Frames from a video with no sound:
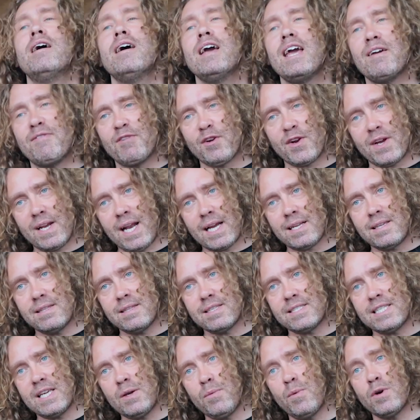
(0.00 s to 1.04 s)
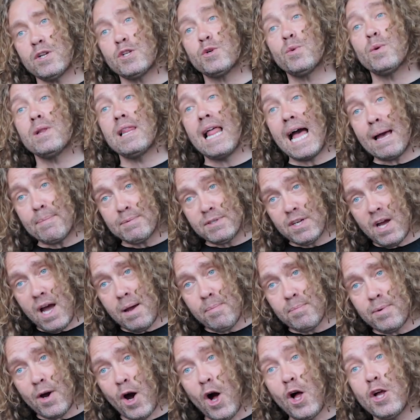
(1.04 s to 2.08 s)
If you're connecting the C1 to a
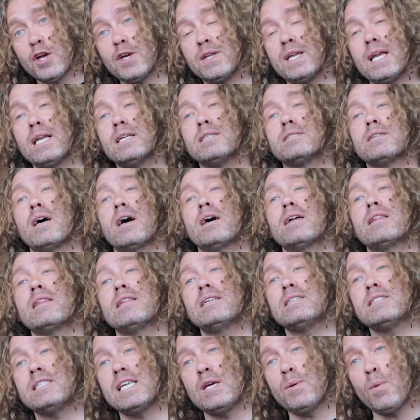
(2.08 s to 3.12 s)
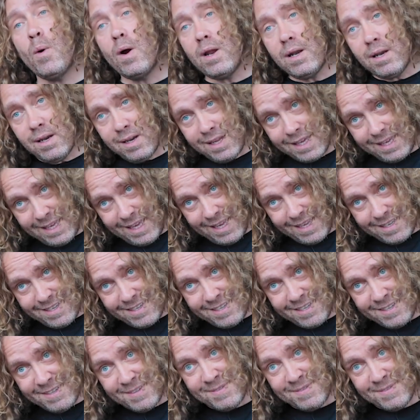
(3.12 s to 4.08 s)
laptop, all you need is the Huddly C1 kit,